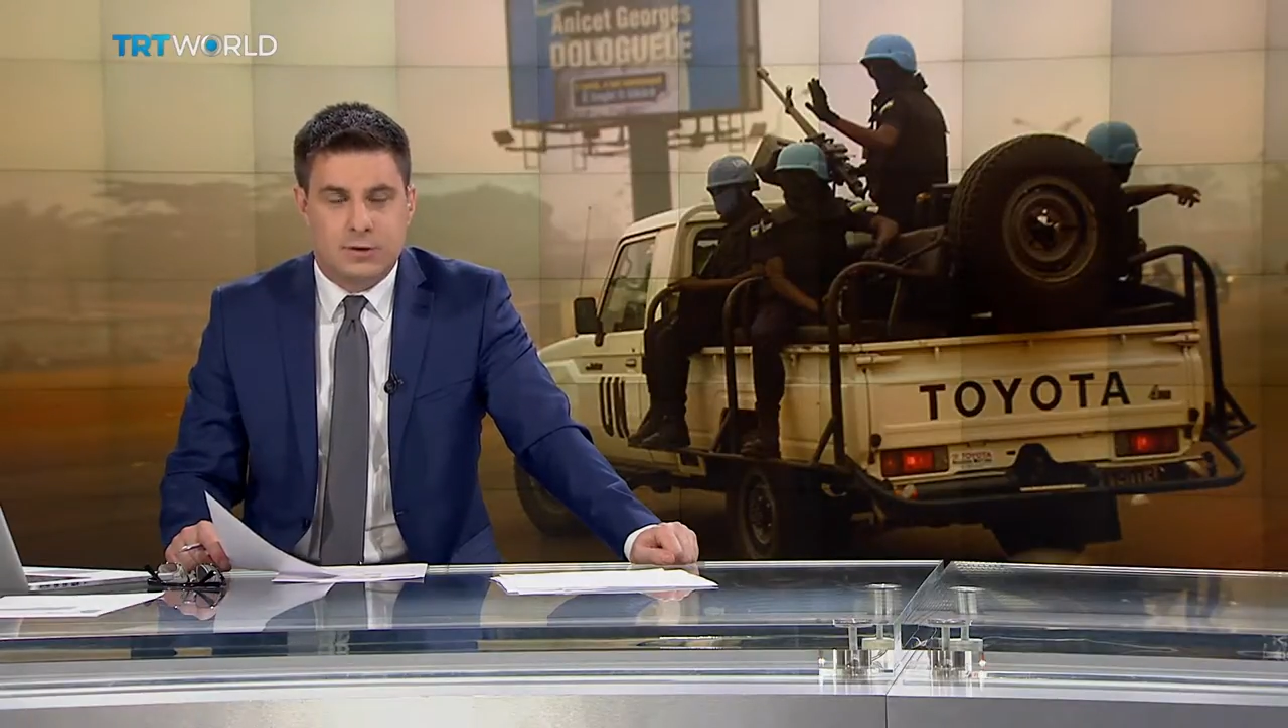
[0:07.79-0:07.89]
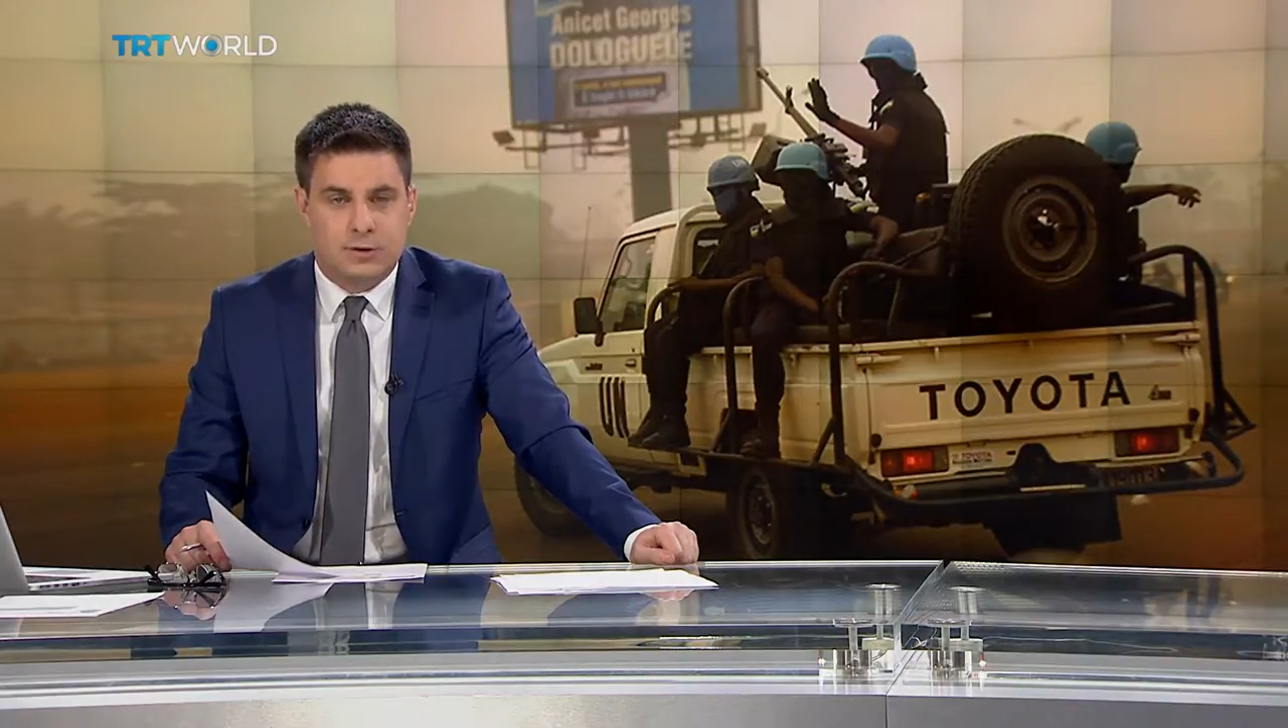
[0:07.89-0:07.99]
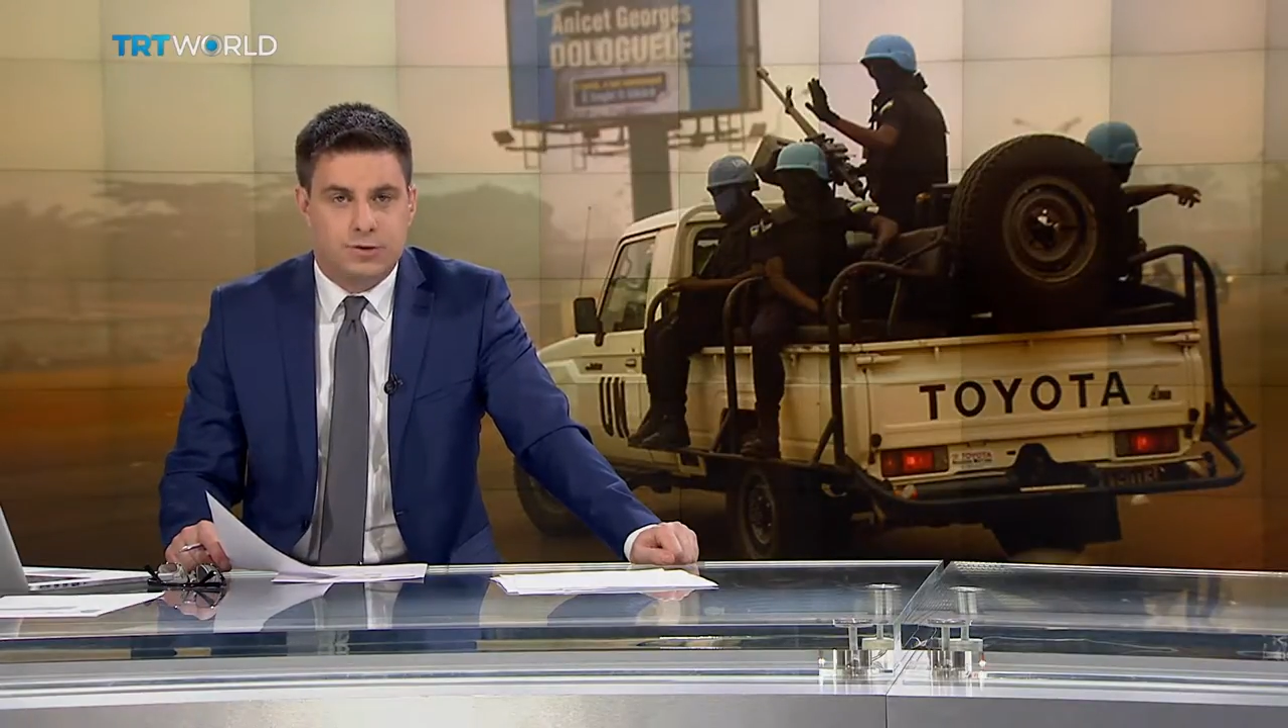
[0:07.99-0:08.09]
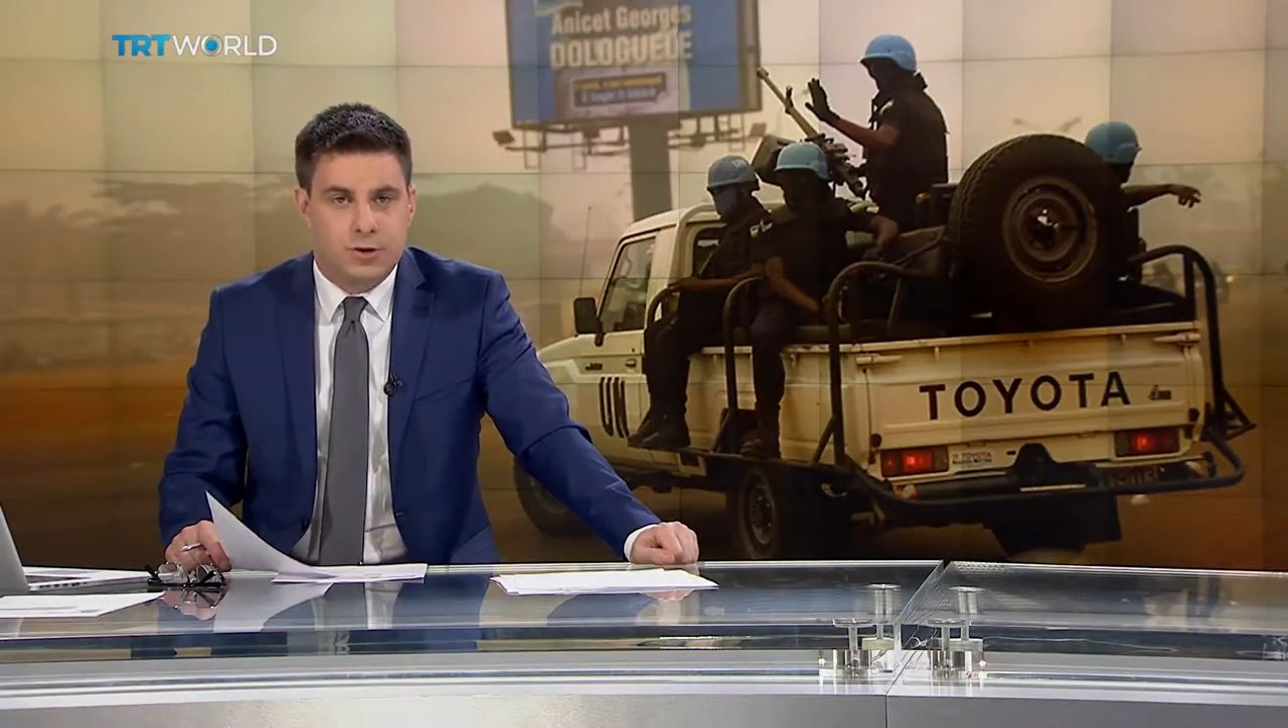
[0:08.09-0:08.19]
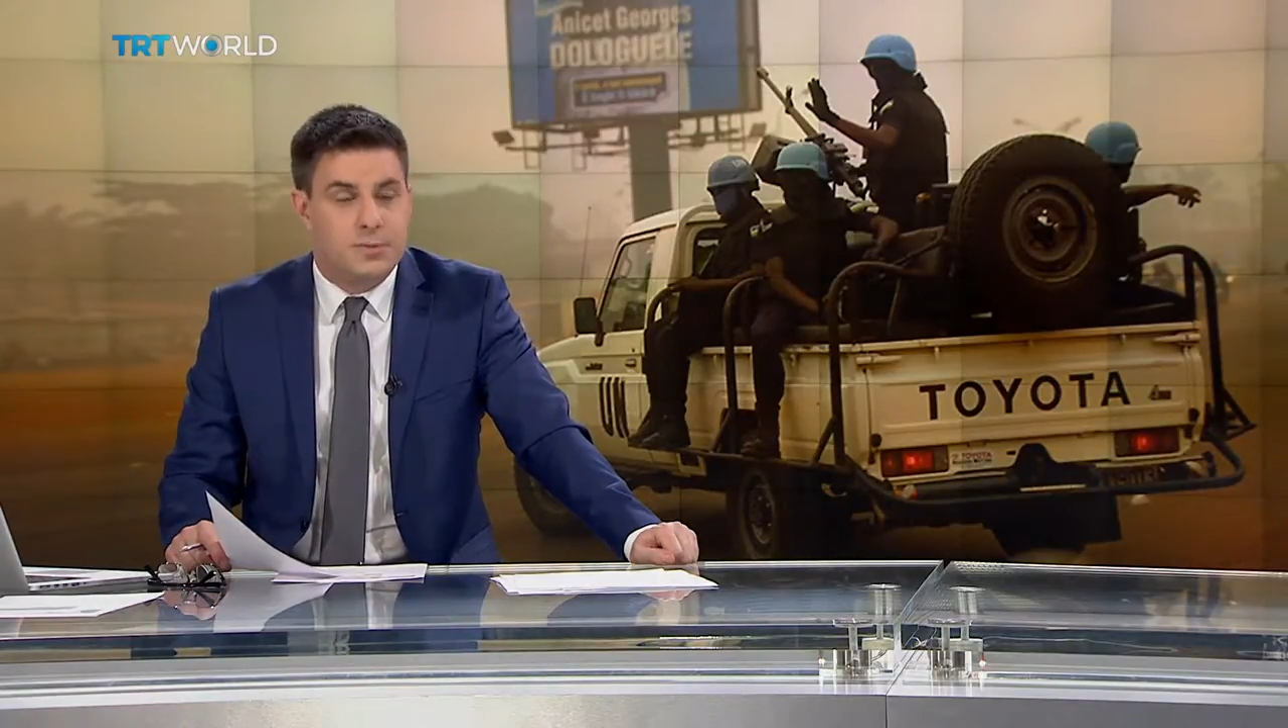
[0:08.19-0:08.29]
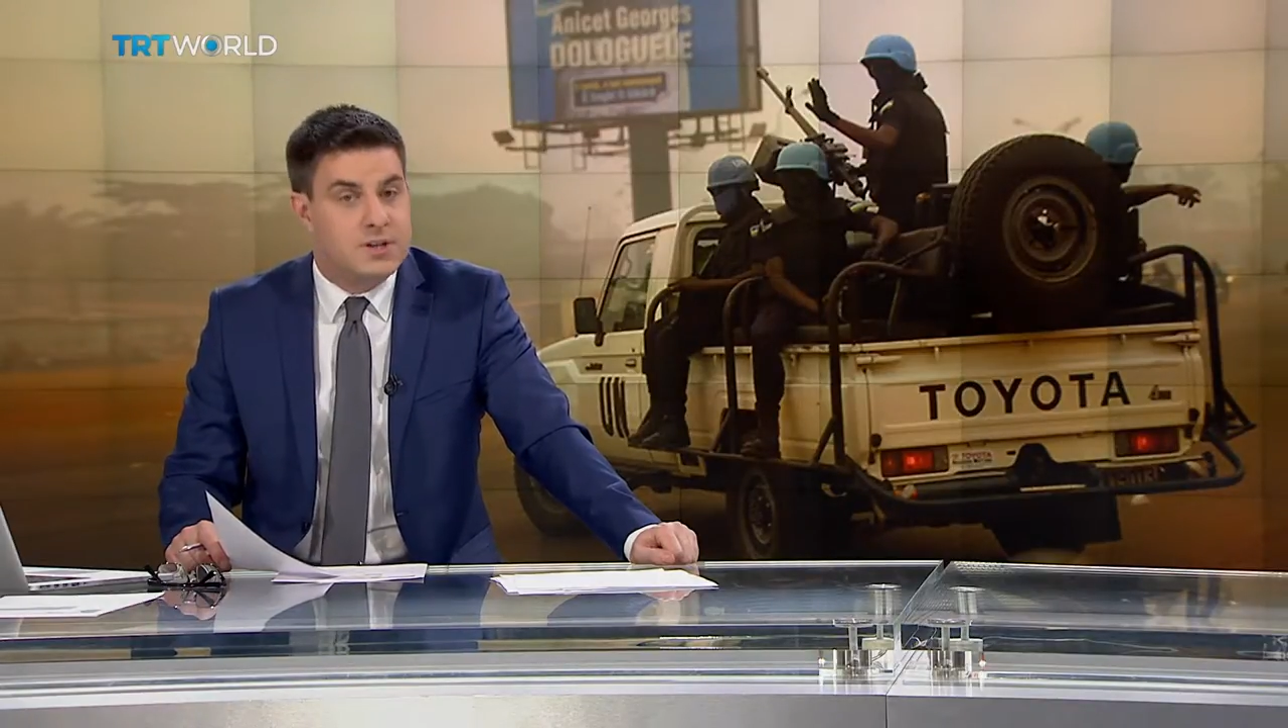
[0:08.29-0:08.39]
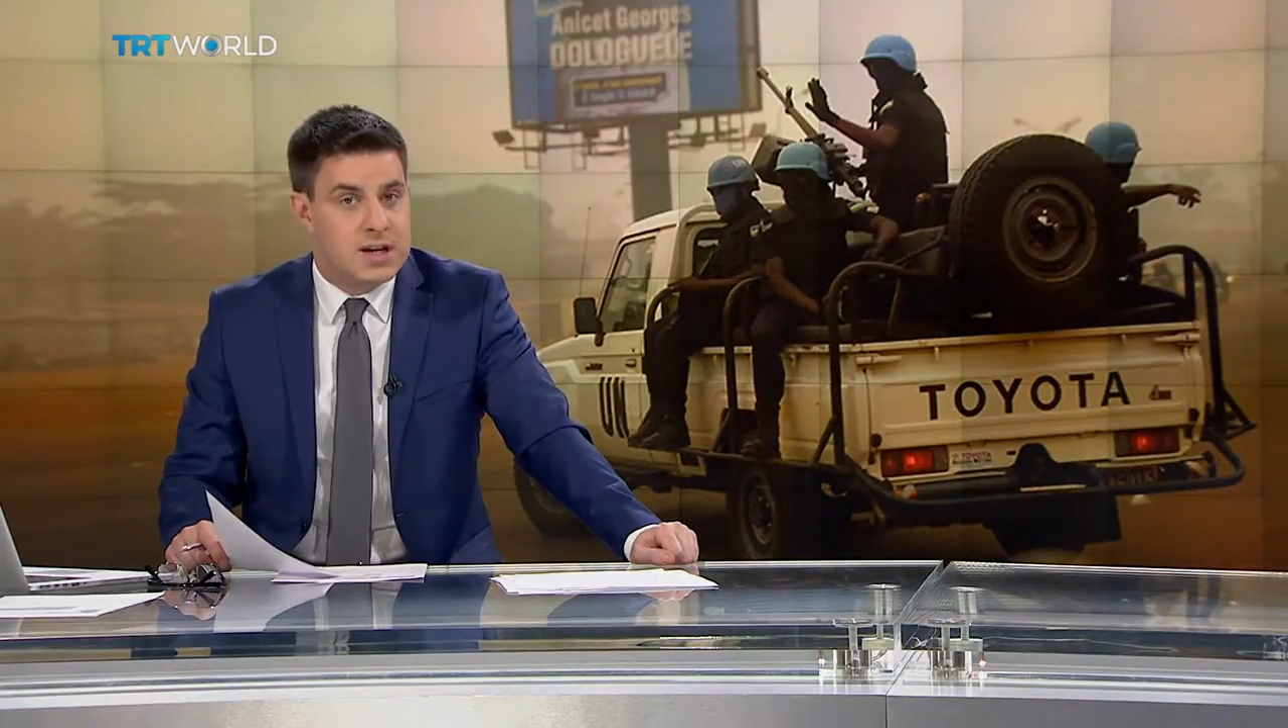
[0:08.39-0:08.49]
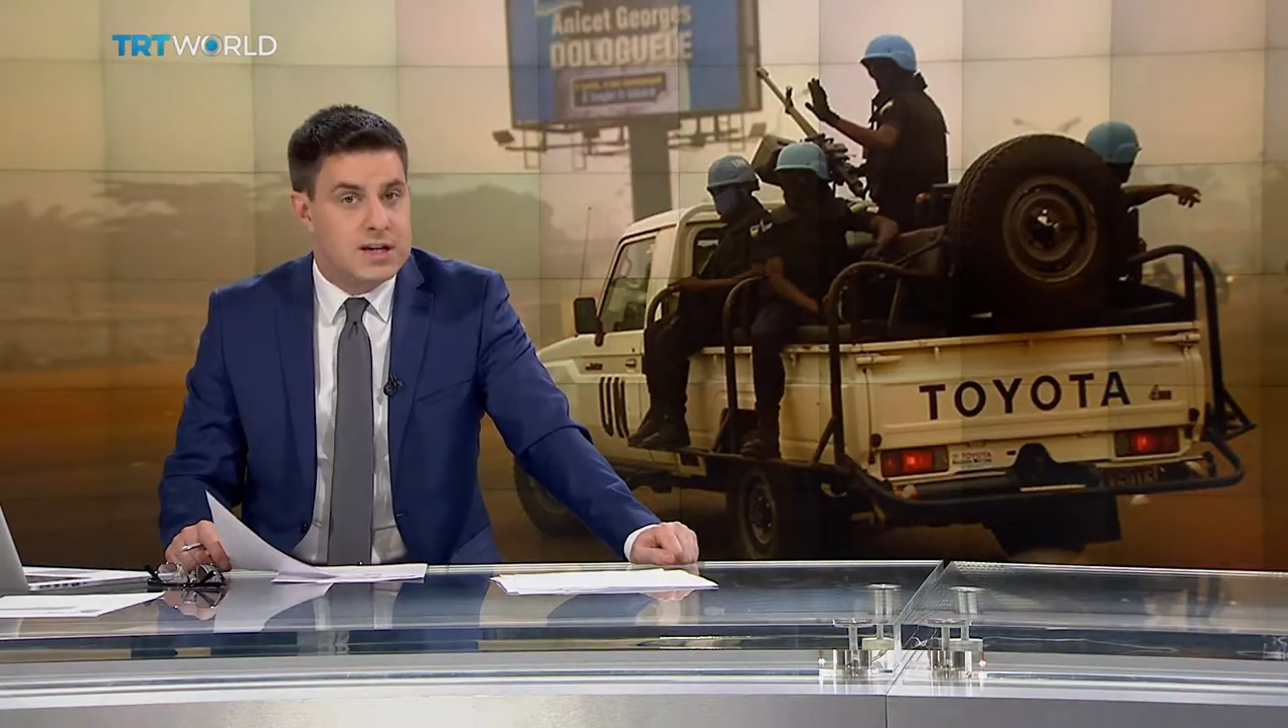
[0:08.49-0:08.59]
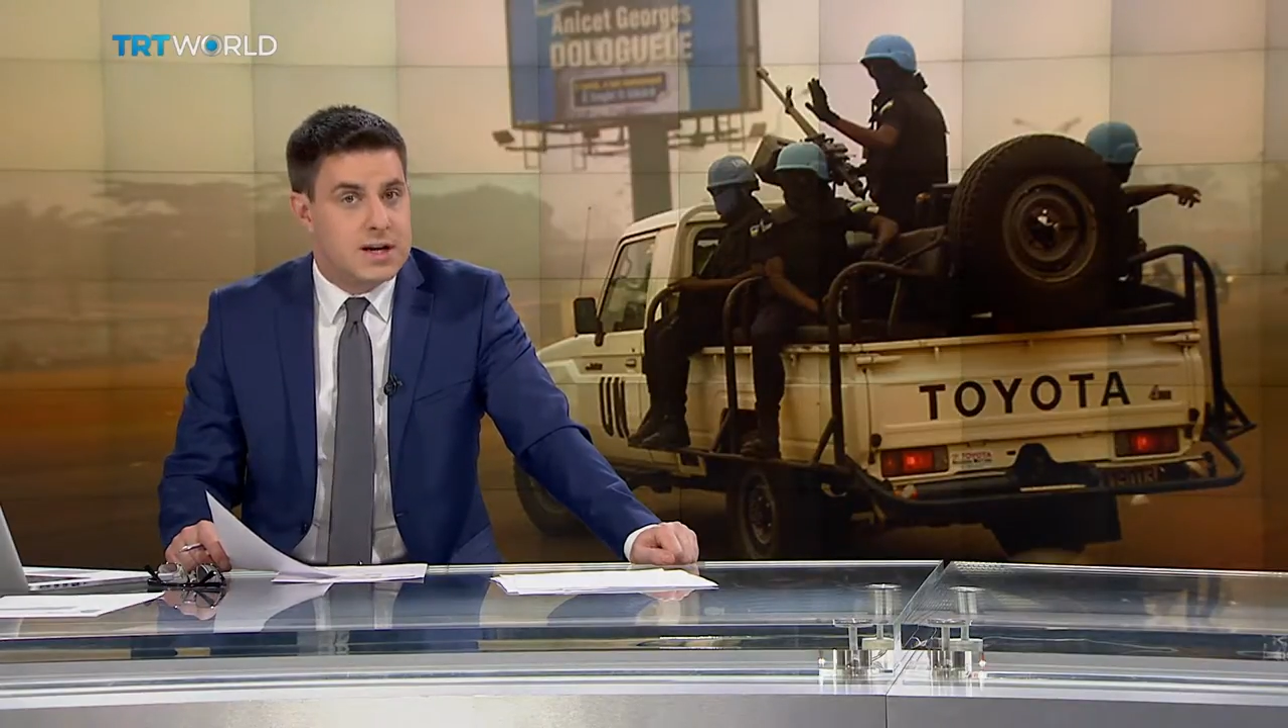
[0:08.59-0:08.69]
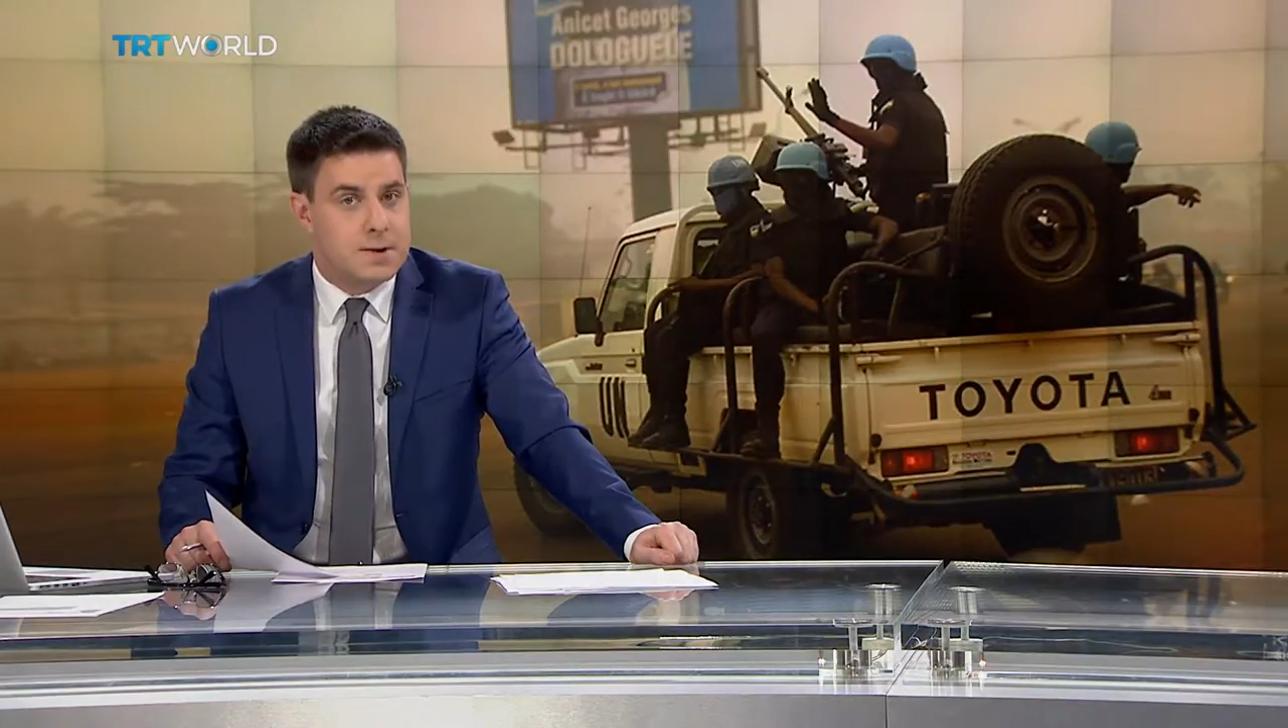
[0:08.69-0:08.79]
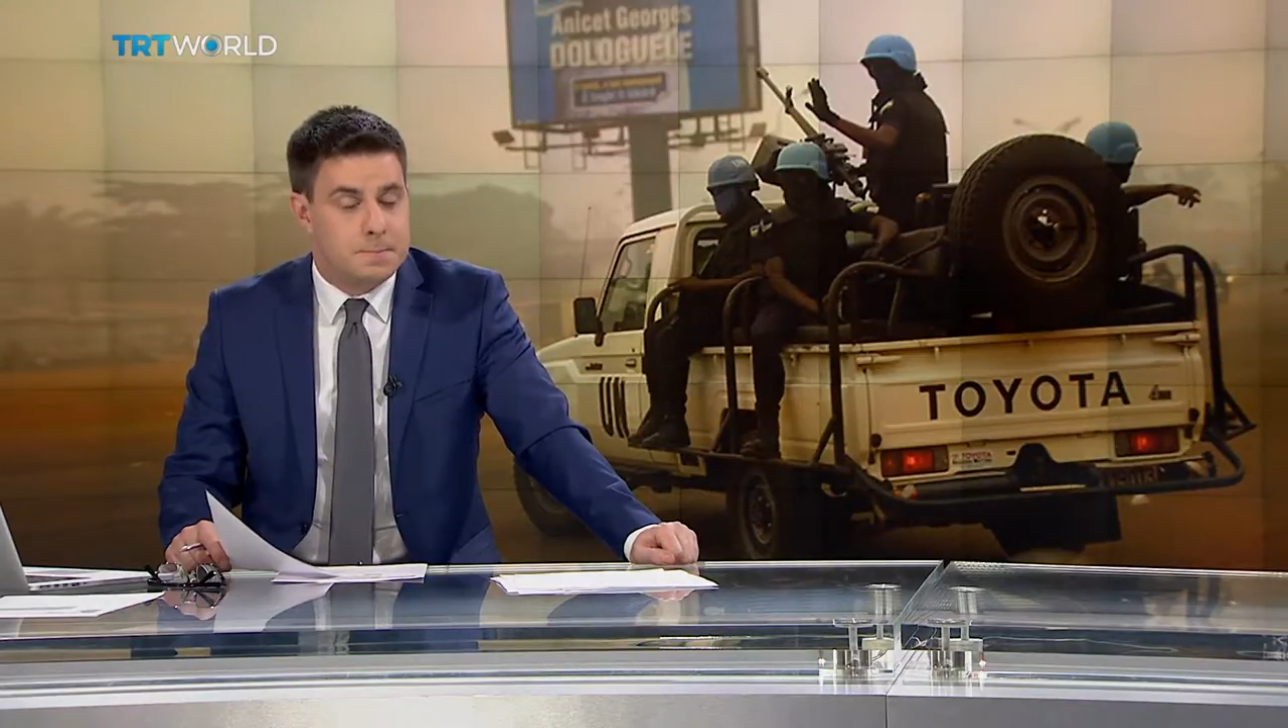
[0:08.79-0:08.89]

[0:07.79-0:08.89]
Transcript: troops are needed.